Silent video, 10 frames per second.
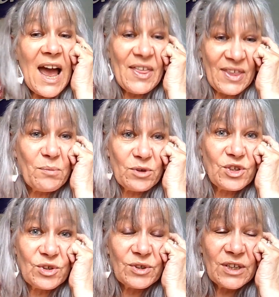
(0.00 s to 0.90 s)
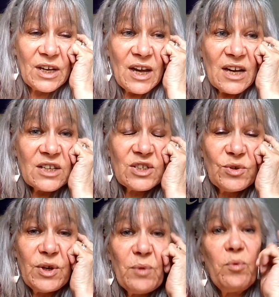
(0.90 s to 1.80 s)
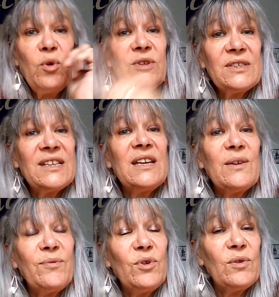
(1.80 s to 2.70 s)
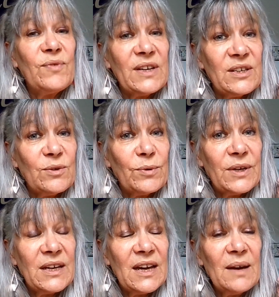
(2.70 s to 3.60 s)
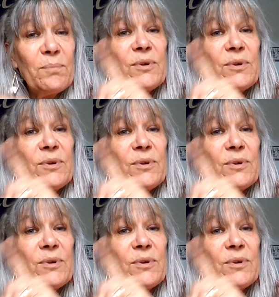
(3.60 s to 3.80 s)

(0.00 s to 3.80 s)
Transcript: I think we should. So you won't see the full video here,